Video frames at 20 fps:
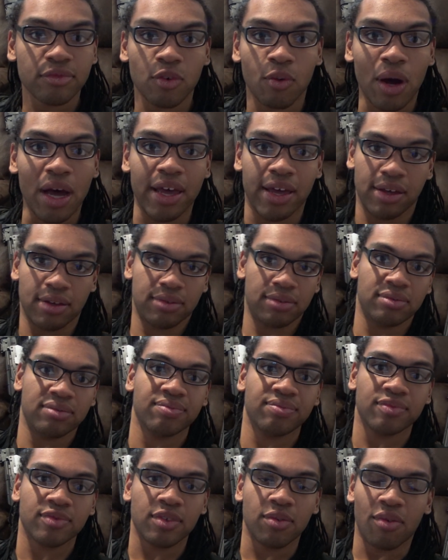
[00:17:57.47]
Why?
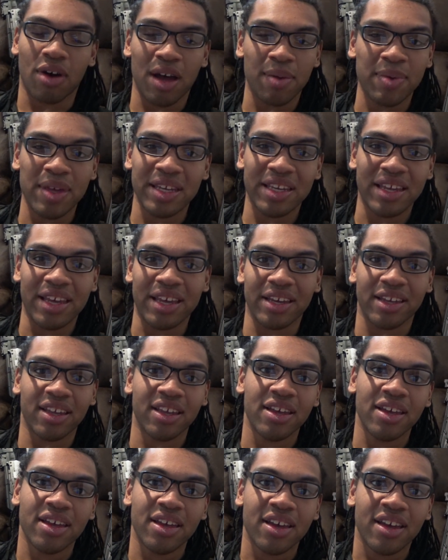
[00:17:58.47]
Why be a dick?
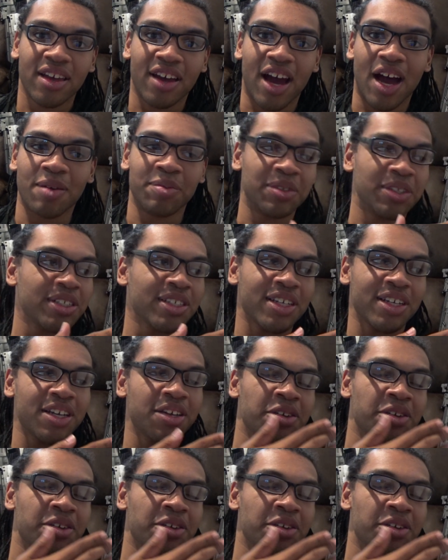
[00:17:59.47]
I'm just going